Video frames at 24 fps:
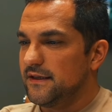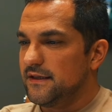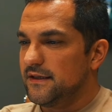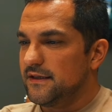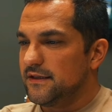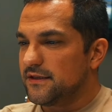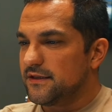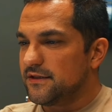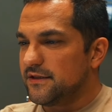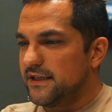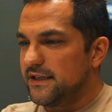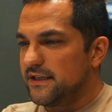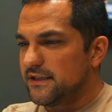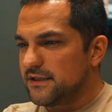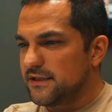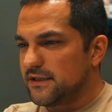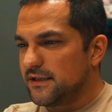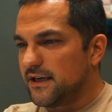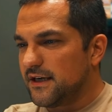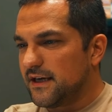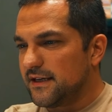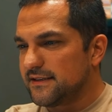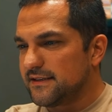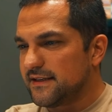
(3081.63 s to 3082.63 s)
So here's the
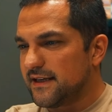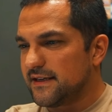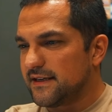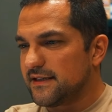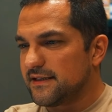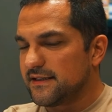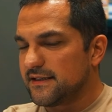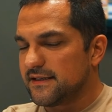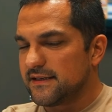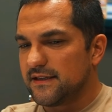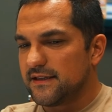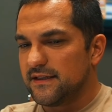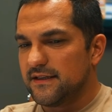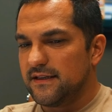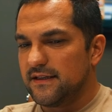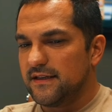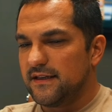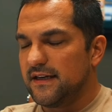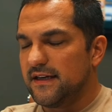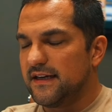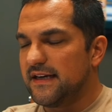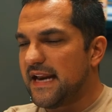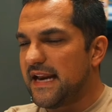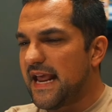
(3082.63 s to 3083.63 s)
context.
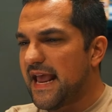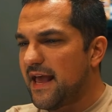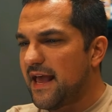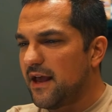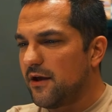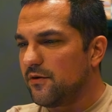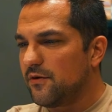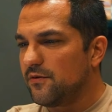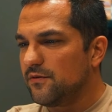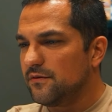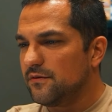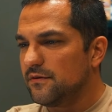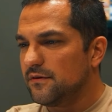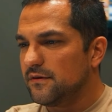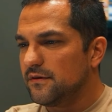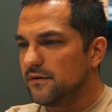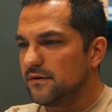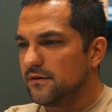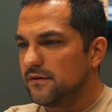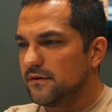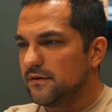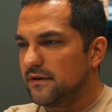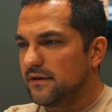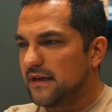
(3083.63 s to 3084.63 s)
Now,
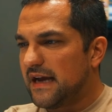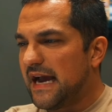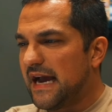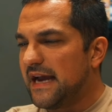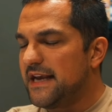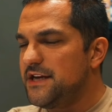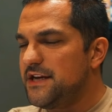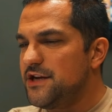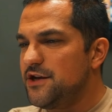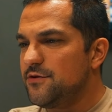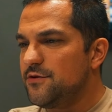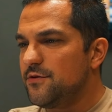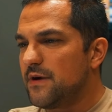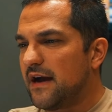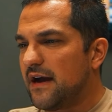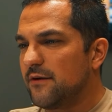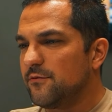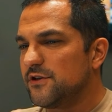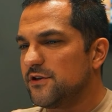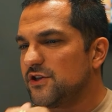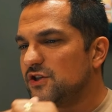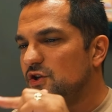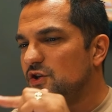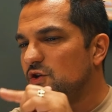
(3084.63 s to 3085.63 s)
I knew I
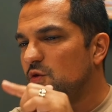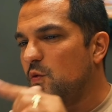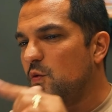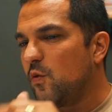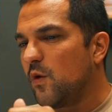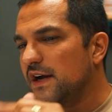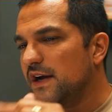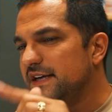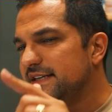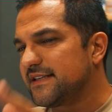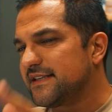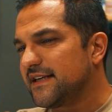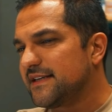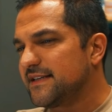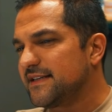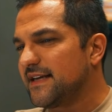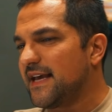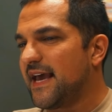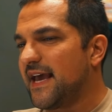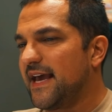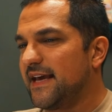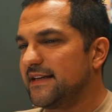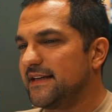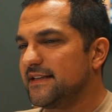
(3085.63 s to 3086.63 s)
was twice as
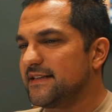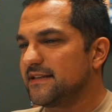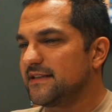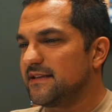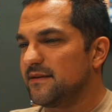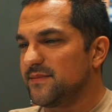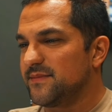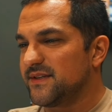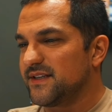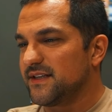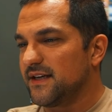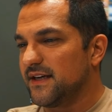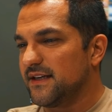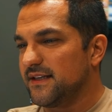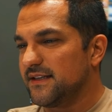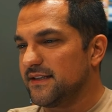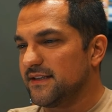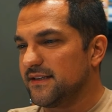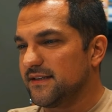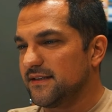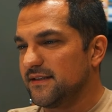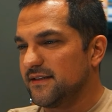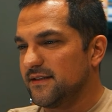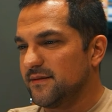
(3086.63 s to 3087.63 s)
ahead as Tim
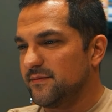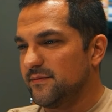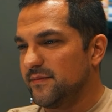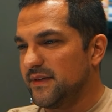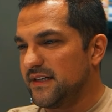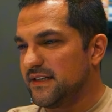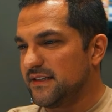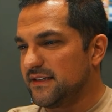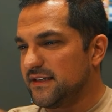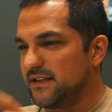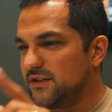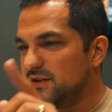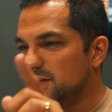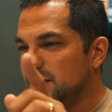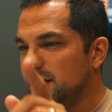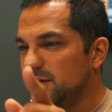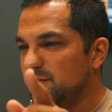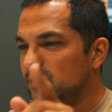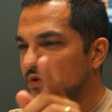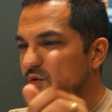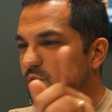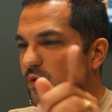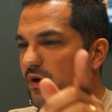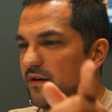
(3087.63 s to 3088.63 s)
Sykes because it took
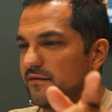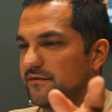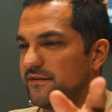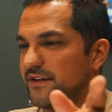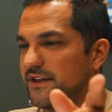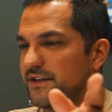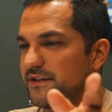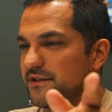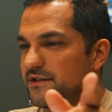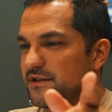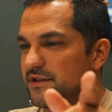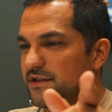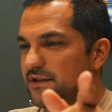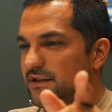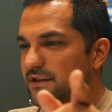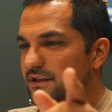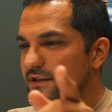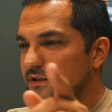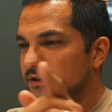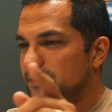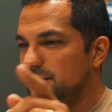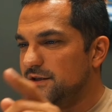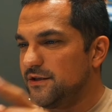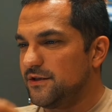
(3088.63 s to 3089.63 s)
him 12 years
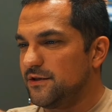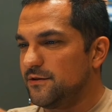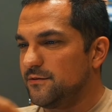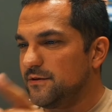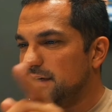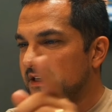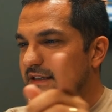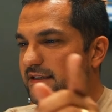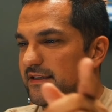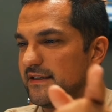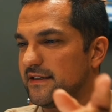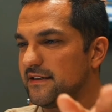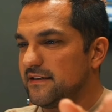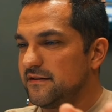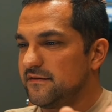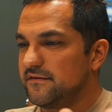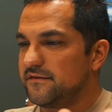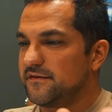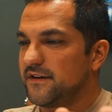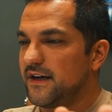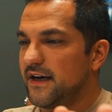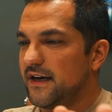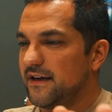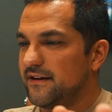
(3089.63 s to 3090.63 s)
to do what I did in
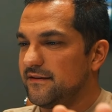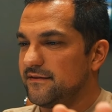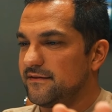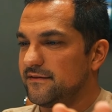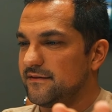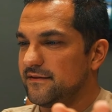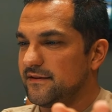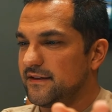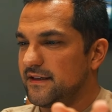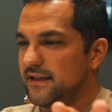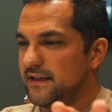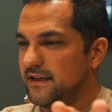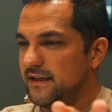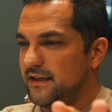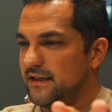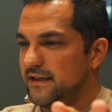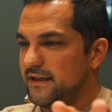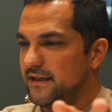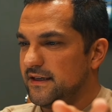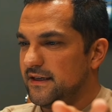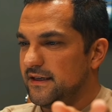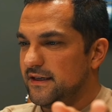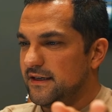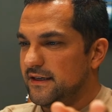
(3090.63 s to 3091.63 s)
5. Get it?
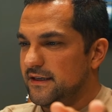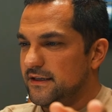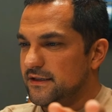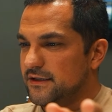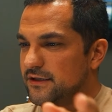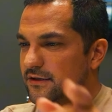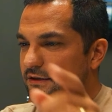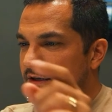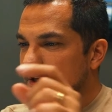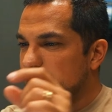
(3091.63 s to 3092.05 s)
So the